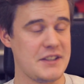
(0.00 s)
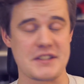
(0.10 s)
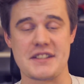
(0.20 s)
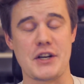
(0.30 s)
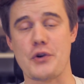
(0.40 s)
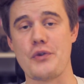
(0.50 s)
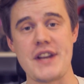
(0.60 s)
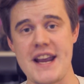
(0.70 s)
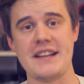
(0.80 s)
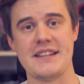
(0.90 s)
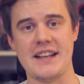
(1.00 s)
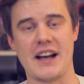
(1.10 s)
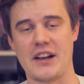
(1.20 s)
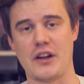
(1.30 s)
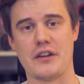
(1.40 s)
just creating
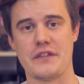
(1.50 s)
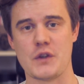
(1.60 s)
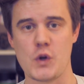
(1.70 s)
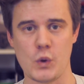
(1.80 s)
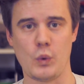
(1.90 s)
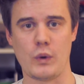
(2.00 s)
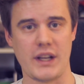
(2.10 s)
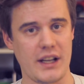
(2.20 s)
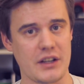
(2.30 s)
a lot of cool